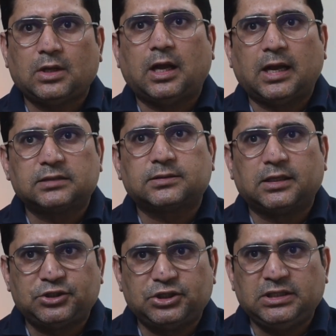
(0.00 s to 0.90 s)
has
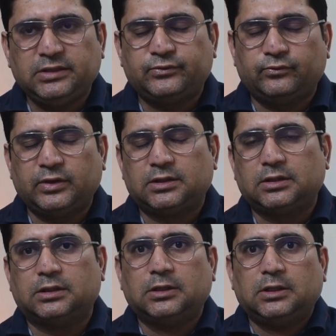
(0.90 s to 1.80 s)
achieved with
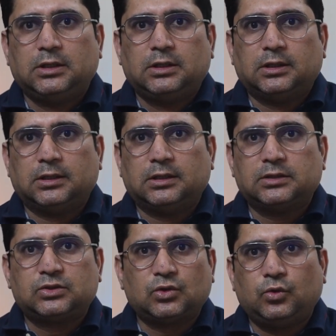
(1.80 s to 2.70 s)
uh, uh,
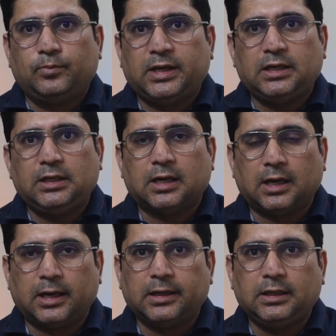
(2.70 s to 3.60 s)
so many
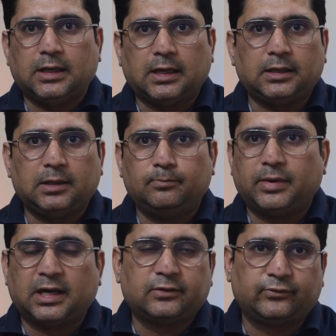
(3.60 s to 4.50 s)
high and
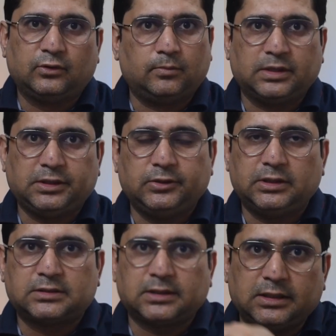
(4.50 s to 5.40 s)
impactful materials.